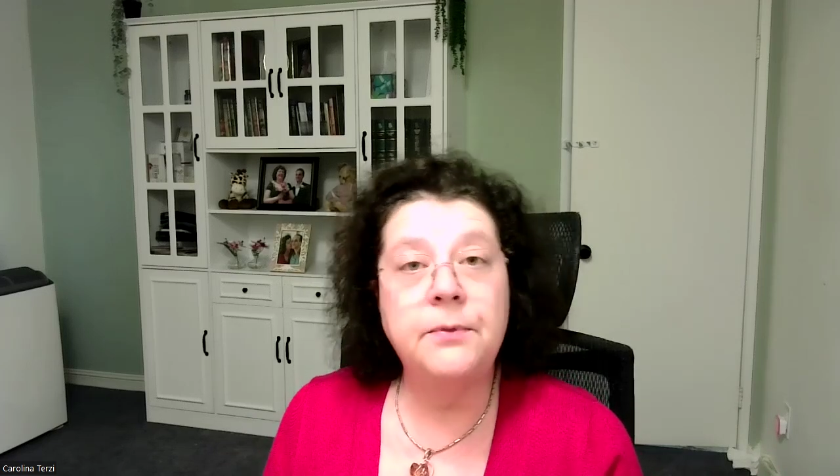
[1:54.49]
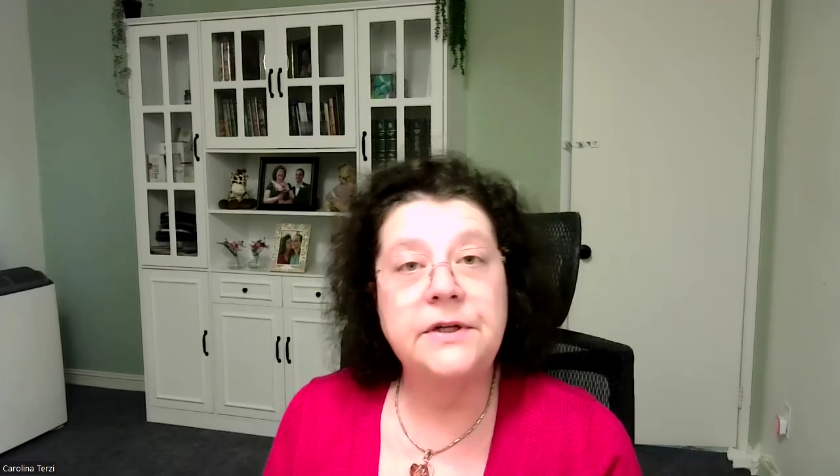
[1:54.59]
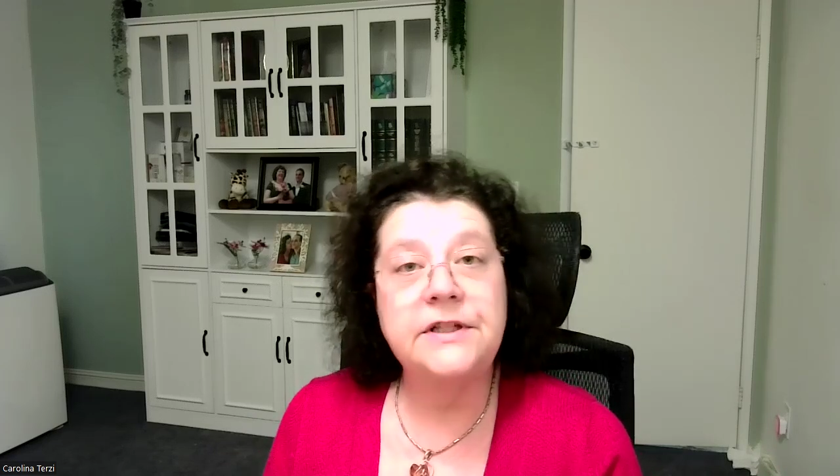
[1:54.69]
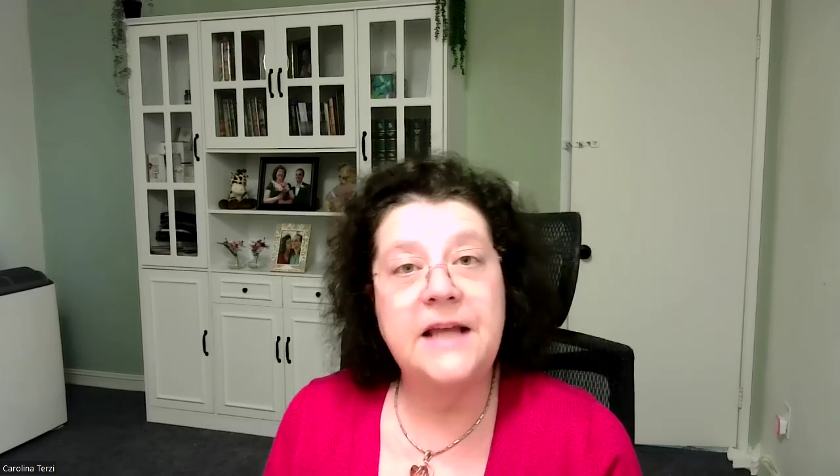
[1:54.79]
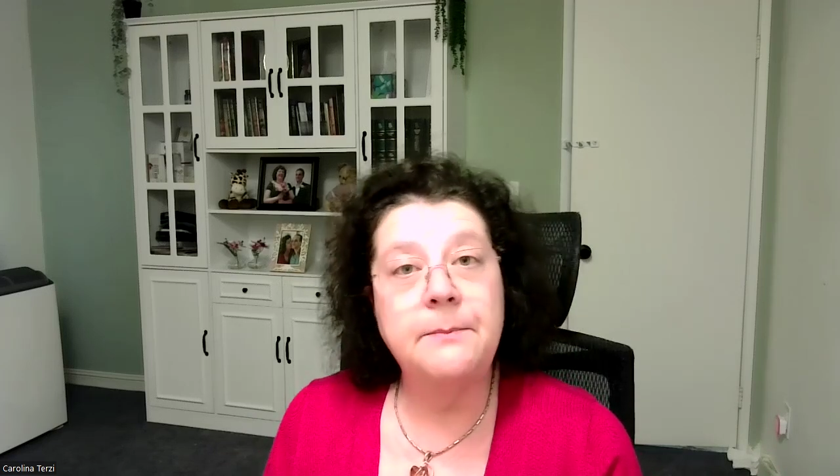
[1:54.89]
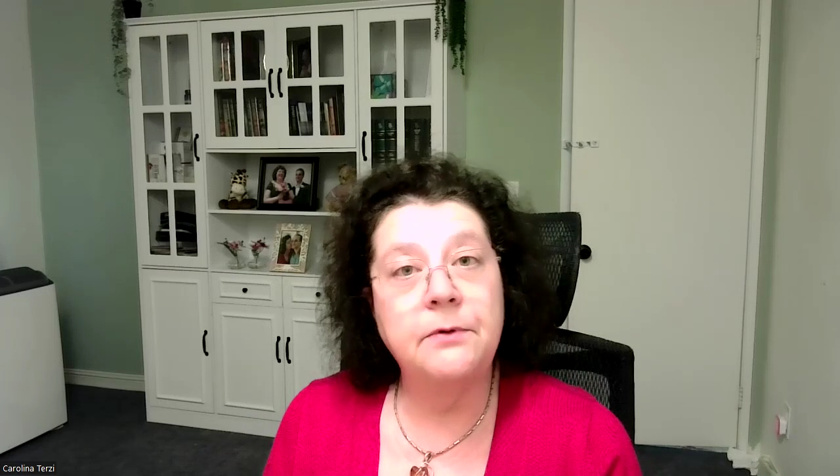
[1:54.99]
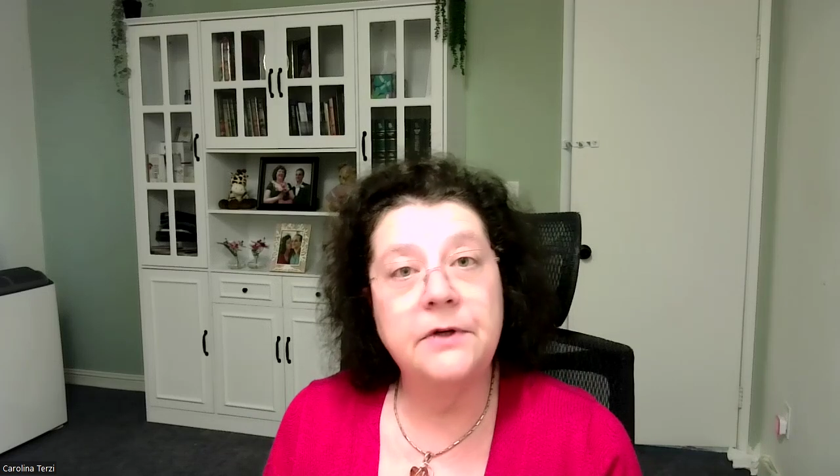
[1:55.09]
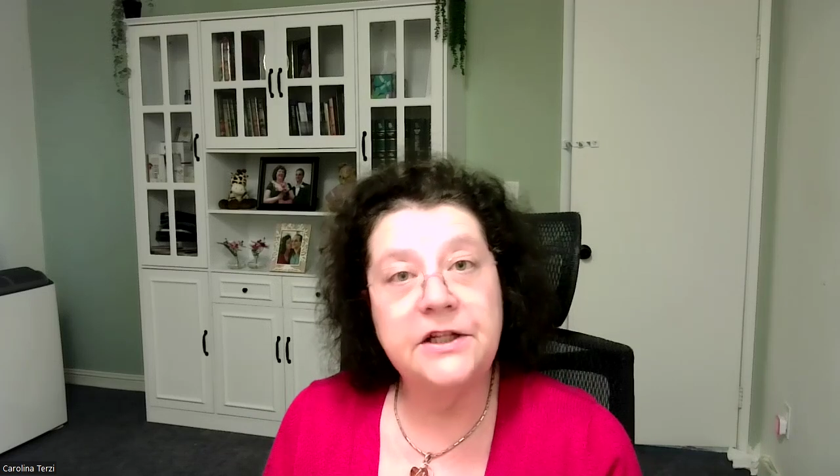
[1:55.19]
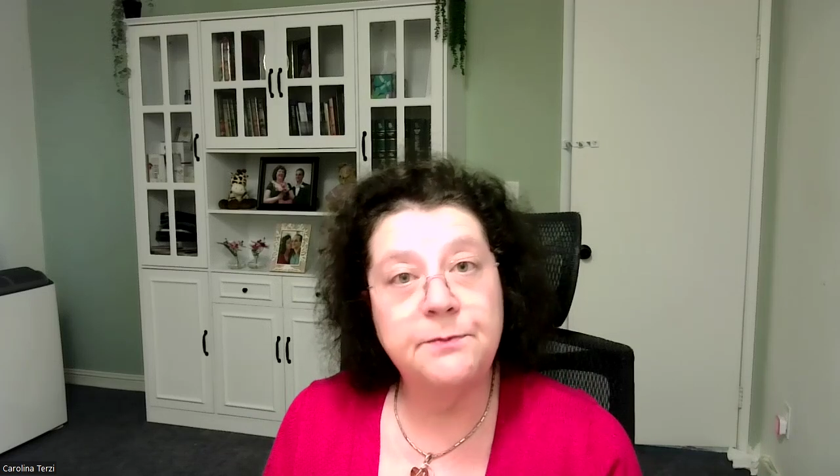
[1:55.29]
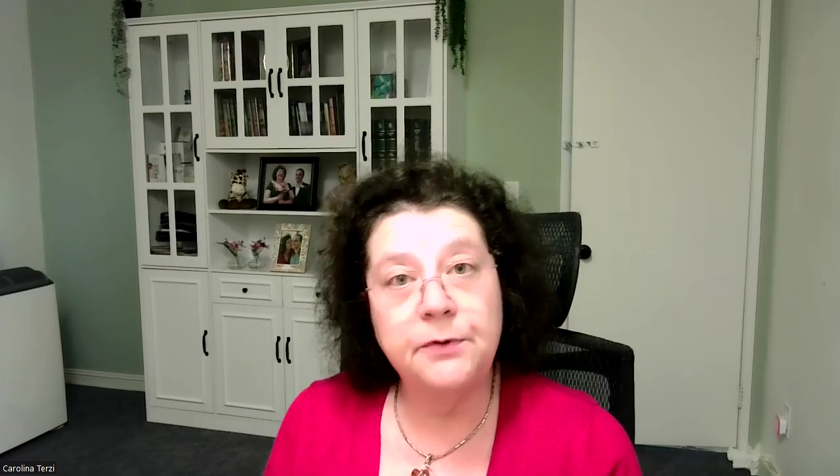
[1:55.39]
for example,
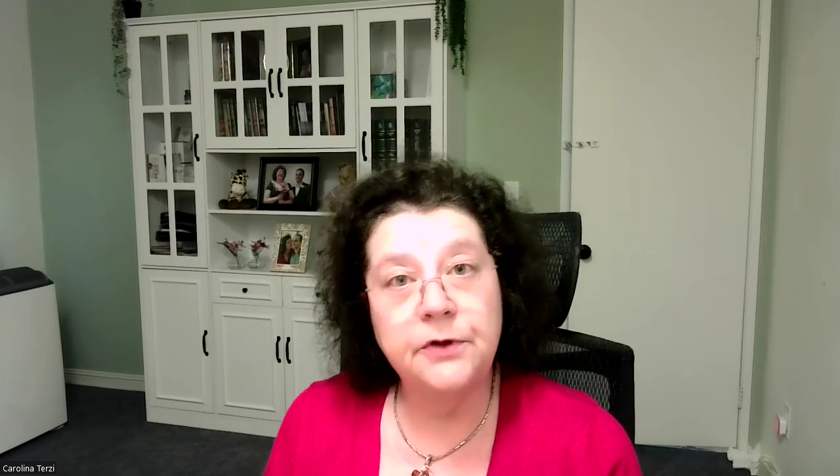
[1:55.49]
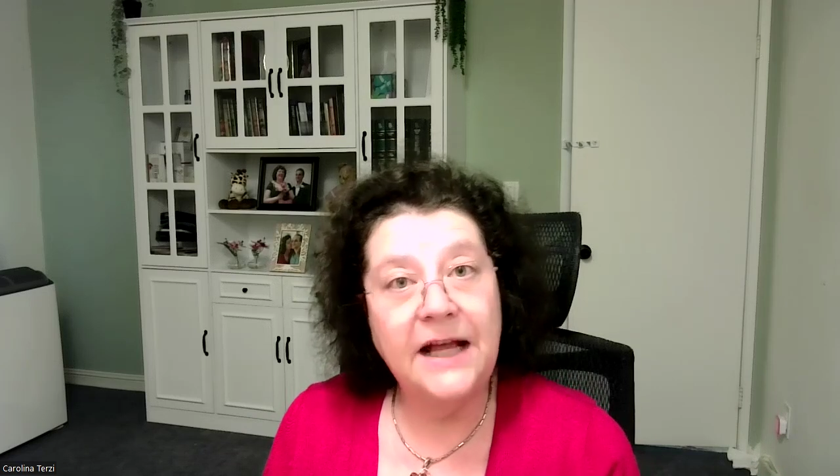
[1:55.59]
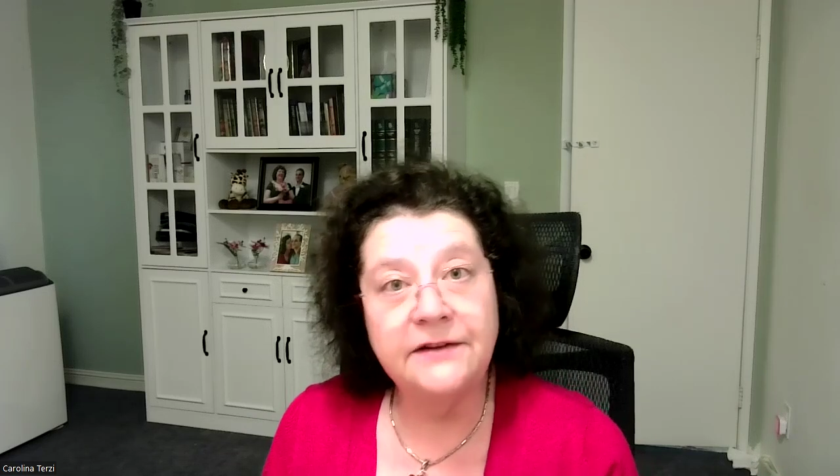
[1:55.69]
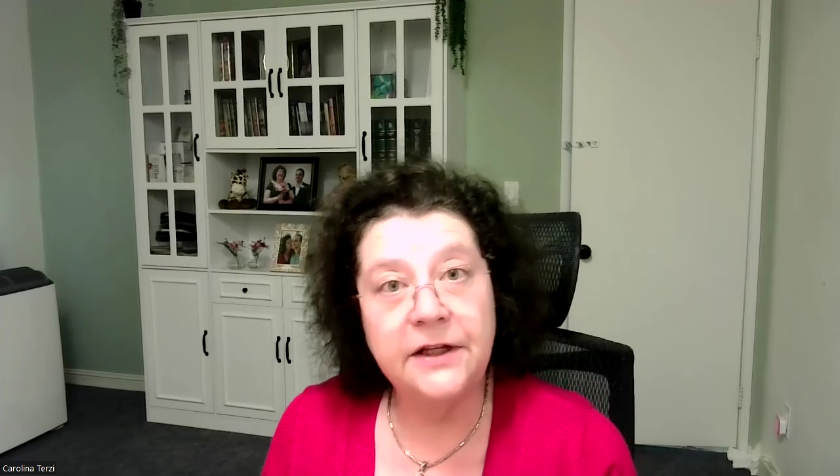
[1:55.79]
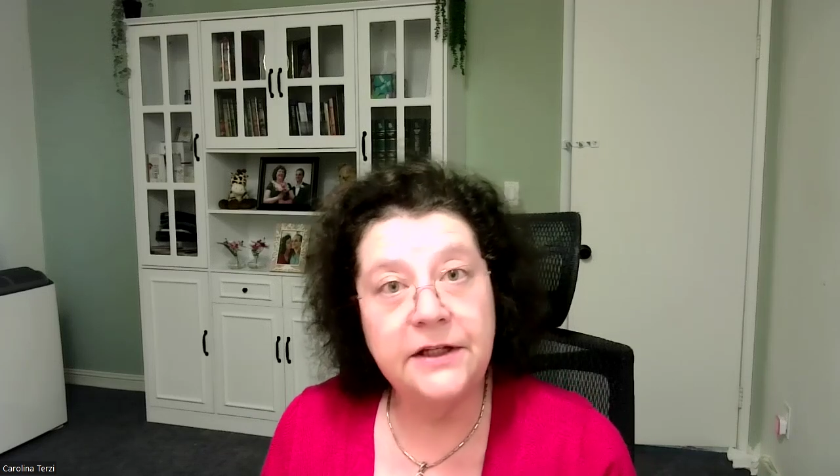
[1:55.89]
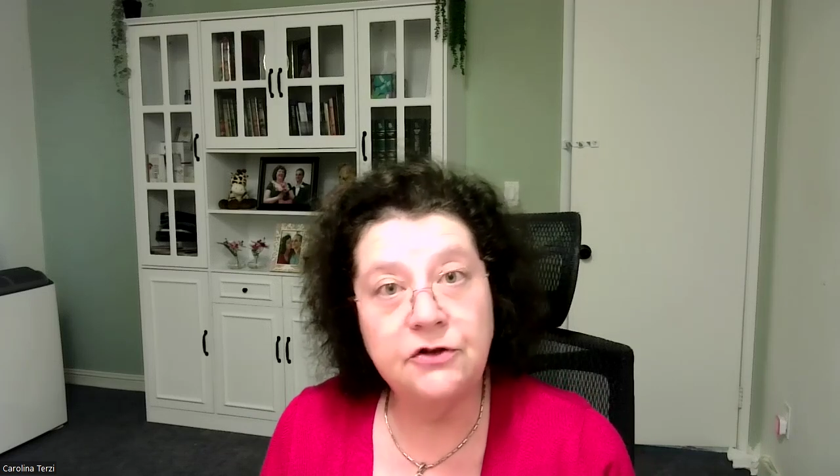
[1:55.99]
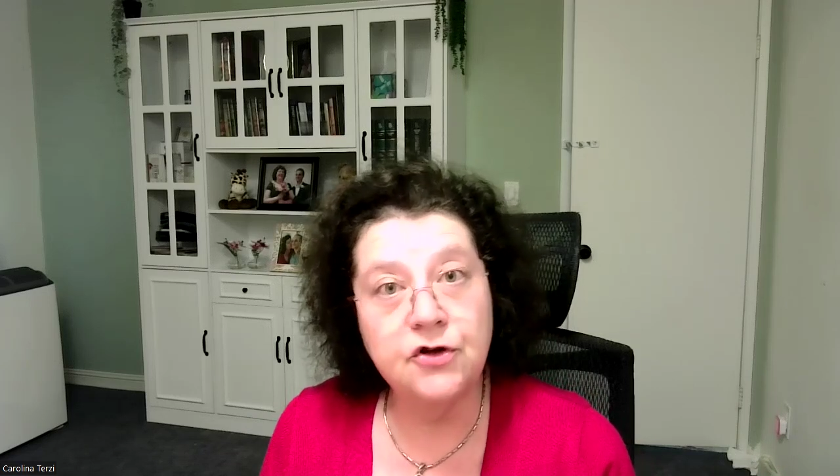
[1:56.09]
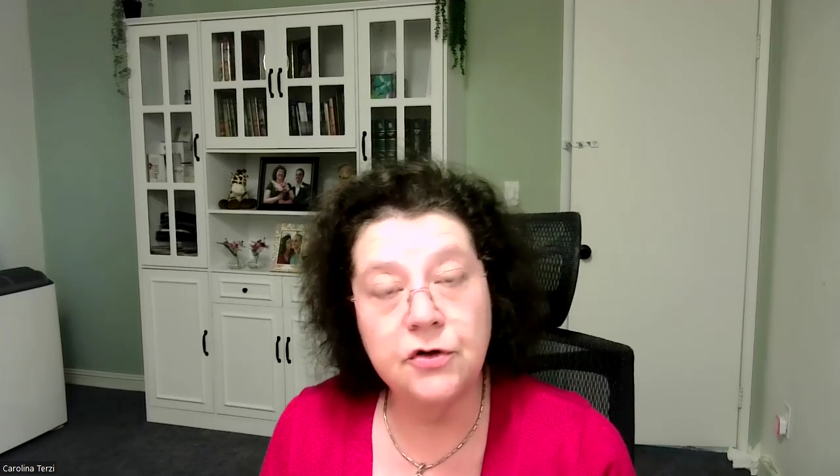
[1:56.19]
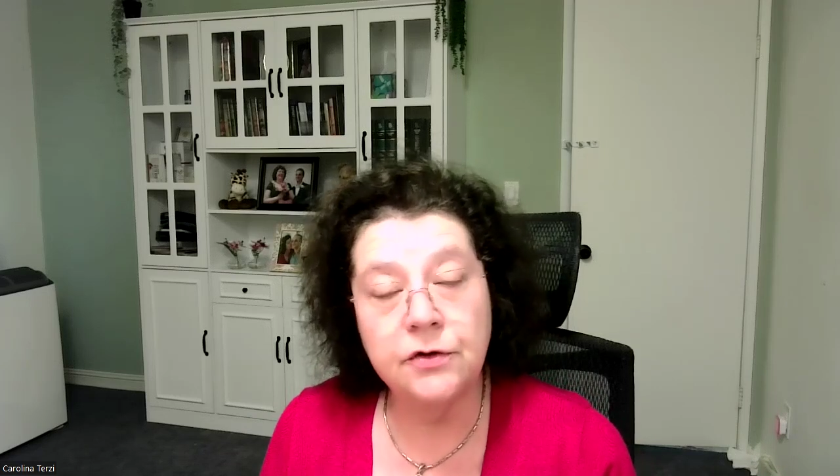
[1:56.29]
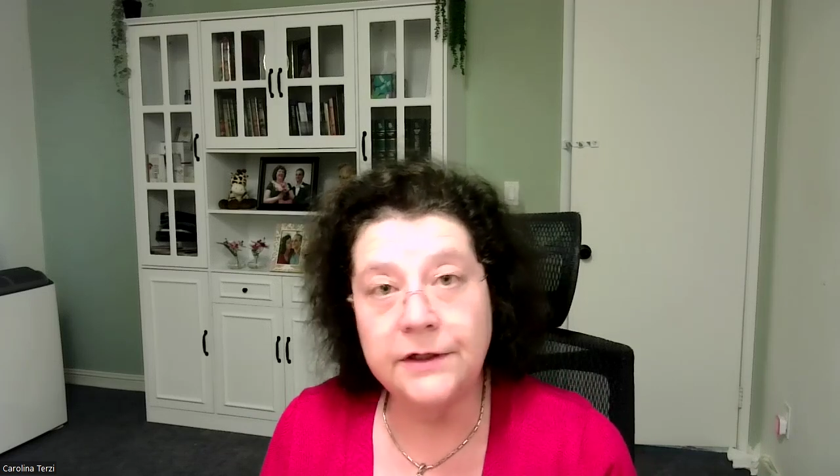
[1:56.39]
gets put under
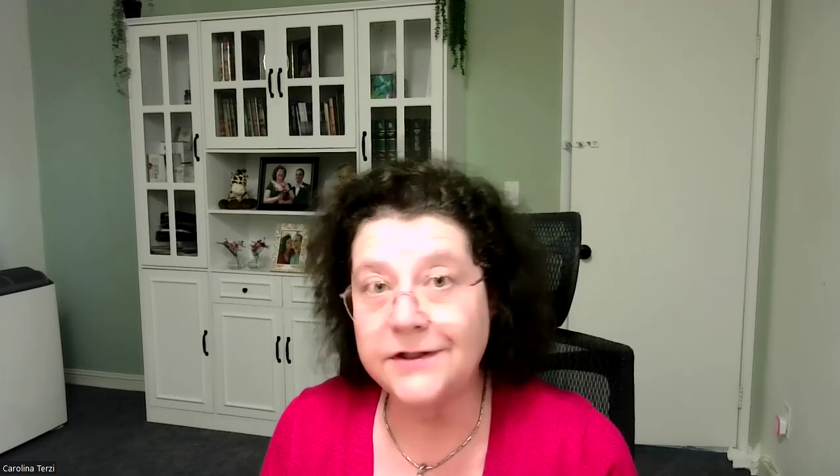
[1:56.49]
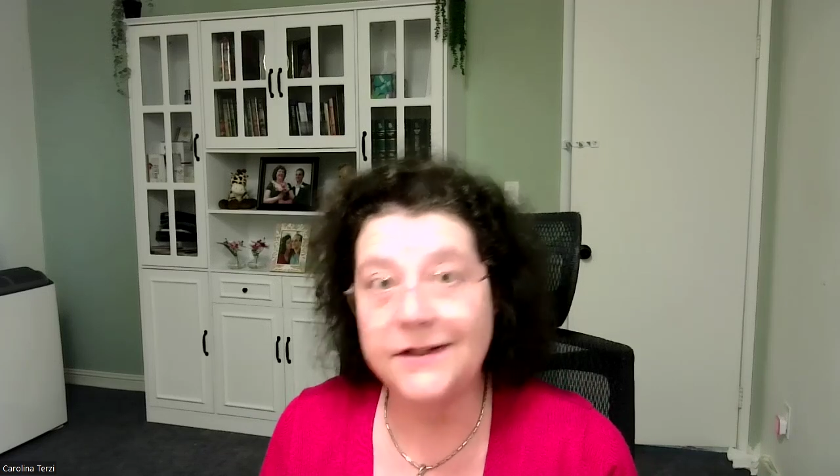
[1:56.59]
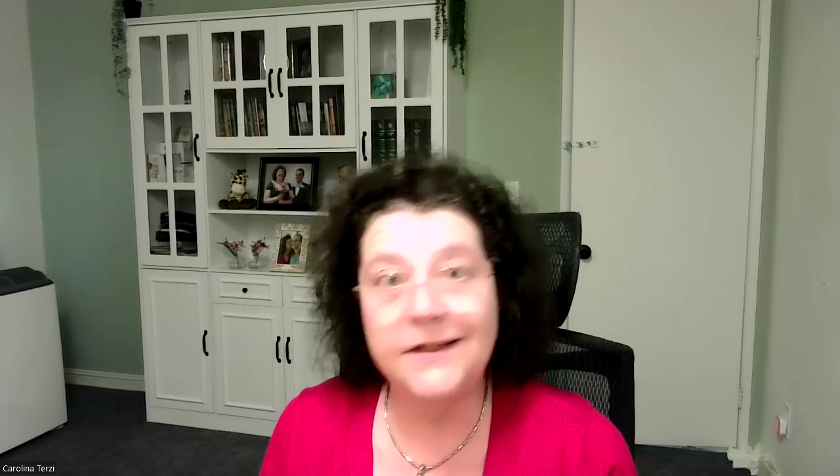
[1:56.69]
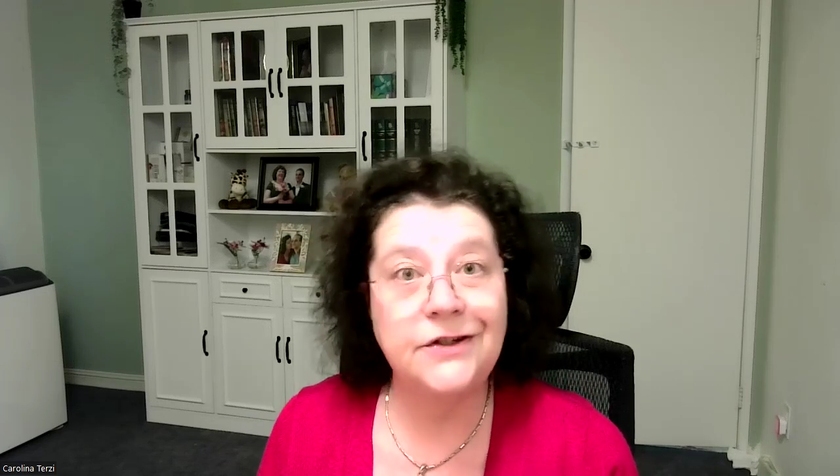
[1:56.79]
insurance.